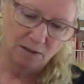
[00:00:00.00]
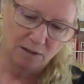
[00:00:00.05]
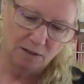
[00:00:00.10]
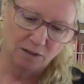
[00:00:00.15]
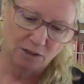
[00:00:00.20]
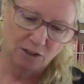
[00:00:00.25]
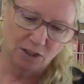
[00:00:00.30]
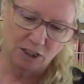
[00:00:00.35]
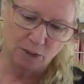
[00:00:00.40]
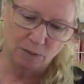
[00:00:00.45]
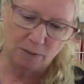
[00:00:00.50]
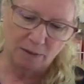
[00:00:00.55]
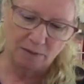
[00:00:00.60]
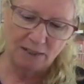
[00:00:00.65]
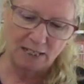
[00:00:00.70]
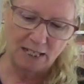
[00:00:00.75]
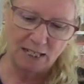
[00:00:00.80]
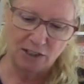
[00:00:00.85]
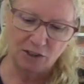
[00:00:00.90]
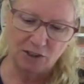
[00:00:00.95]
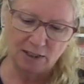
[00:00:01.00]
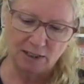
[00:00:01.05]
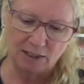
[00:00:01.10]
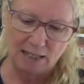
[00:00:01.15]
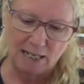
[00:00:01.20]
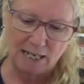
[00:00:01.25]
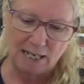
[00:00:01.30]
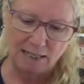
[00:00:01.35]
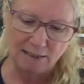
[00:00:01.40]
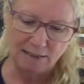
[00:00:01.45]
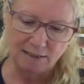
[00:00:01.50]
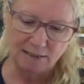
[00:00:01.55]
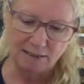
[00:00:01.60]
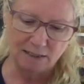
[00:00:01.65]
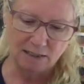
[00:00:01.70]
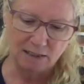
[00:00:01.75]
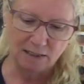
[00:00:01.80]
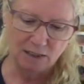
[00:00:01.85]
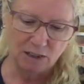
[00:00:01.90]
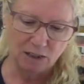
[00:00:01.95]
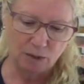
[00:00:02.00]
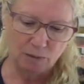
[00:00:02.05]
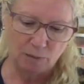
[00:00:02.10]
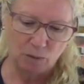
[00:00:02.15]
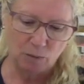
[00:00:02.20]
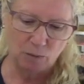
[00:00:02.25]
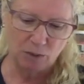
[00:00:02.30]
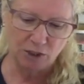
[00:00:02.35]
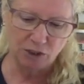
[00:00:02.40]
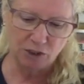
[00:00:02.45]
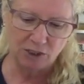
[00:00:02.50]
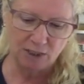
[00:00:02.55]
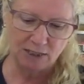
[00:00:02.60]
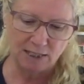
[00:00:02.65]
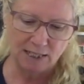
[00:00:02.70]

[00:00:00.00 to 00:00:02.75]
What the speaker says: Just above the edge of the glass, you may wish to